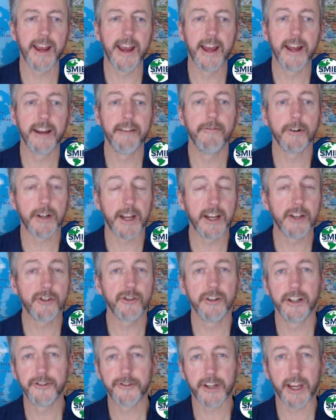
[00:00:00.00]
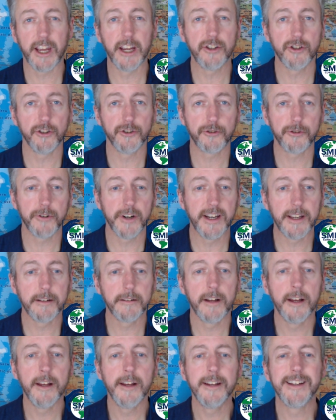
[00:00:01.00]
and vocational educational
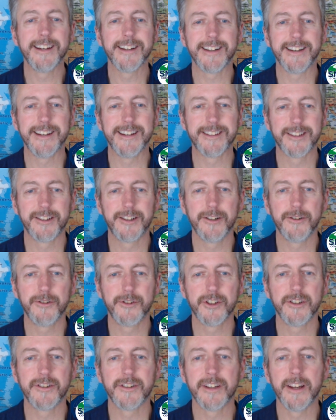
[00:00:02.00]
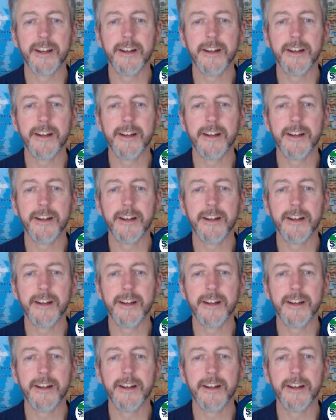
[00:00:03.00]
training institutions